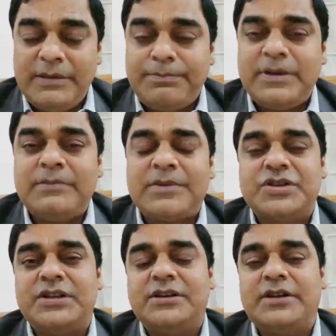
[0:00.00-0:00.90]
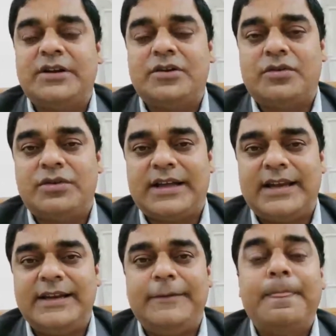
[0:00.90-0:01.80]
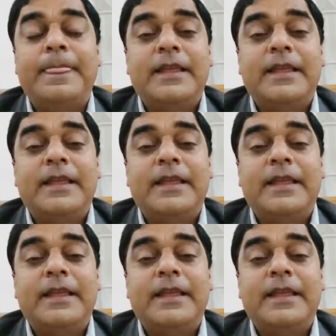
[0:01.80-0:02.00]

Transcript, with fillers: BP machine intlo undali,